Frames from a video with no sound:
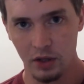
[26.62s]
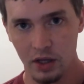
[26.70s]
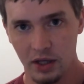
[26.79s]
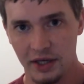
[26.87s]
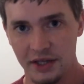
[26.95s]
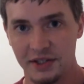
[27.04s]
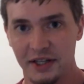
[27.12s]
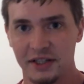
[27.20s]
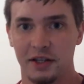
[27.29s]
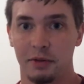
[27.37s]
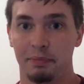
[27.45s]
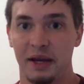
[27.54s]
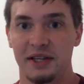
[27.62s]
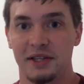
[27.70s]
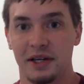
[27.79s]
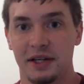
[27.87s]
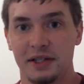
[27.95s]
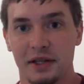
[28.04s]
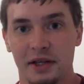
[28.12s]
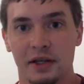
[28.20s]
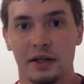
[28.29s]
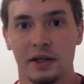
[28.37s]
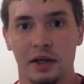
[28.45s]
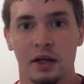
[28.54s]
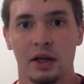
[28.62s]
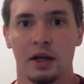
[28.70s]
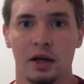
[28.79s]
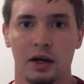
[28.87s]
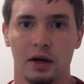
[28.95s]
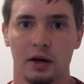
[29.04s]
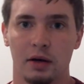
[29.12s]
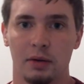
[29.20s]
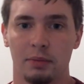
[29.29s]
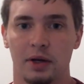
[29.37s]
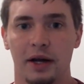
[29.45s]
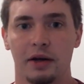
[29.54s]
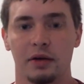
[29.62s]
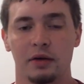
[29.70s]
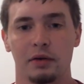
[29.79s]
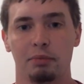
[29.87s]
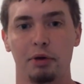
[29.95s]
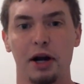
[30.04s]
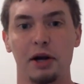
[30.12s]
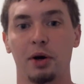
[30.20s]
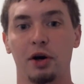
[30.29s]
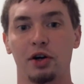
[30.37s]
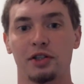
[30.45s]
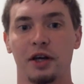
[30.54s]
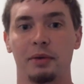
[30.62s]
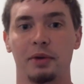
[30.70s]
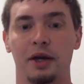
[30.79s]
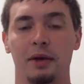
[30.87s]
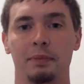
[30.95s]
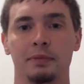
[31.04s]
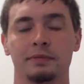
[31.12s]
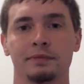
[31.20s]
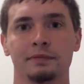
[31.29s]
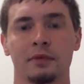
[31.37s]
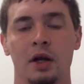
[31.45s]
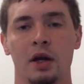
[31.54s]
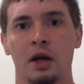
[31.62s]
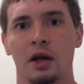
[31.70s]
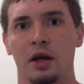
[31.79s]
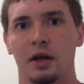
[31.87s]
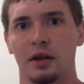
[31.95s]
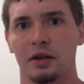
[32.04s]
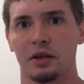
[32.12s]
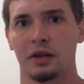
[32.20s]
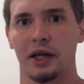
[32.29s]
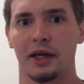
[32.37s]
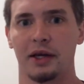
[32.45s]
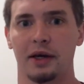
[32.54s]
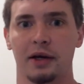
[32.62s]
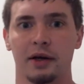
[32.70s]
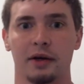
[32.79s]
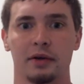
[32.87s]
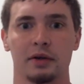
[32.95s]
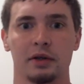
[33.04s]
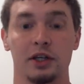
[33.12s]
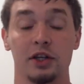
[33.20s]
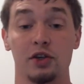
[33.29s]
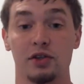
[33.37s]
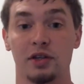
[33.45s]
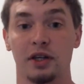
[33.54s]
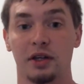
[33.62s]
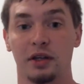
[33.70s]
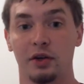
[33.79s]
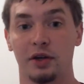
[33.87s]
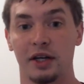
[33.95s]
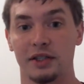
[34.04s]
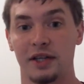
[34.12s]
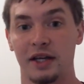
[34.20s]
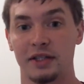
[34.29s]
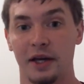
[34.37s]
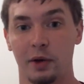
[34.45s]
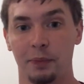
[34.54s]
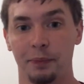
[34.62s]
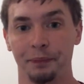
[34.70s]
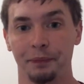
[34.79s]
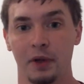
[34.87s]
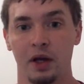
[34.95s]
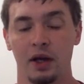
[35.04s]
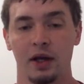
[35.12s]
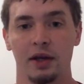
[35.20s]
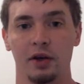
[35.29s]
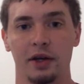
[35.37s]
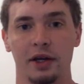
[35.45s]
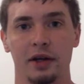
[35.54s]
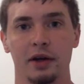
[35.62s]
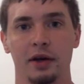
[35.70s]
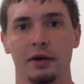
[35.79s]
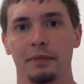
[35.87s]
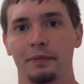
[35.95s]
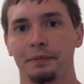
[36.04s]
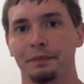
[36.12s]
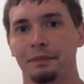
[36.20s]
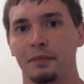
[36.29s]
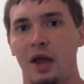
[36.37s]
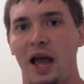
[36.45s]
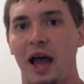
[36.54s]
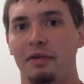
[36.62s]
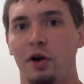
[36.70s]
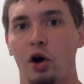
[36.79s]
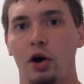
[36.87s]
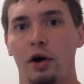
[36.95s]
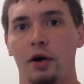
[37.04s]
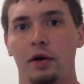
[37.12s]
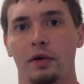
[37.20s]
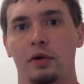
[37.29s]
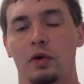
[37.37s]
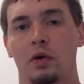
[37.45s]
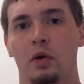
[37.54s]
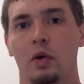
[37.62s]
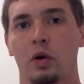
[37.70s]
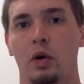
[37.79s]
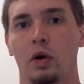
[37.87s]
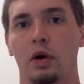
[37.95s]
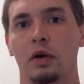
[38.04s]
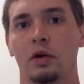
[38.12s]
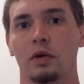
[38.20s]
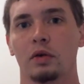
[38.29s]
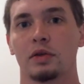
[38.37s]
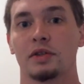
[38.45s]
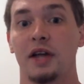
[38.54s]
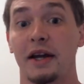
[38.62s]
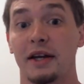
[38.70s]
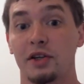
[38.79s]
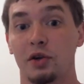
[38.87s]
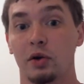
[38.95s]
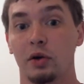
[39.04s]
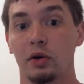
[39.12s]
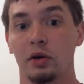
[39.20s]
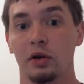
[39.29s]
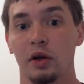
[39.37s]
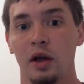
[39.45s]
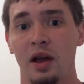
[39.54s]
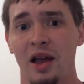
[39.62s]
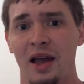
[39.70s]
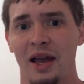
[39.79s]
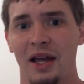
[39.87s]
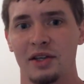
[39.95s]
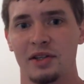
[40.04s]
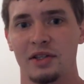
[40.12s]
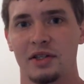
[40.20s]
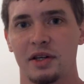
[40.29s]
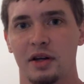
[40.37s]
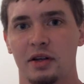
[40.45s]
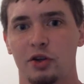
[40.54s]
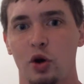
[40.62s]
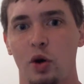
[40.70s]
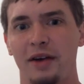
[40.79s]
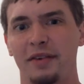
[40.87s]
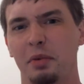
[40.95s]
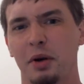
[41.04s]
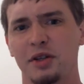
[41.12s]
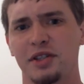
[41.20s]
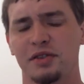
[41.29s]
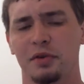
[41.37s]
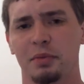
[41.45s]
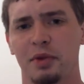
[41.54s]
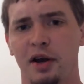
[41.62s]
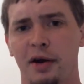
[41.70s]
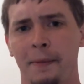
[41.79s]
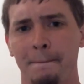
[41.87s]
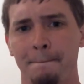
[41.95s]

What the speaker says: He sticks to the basics, kind of bread and butter type game. Like he'll get a takedown, he'll get in half guard or side control, and just throw heavy punches from there.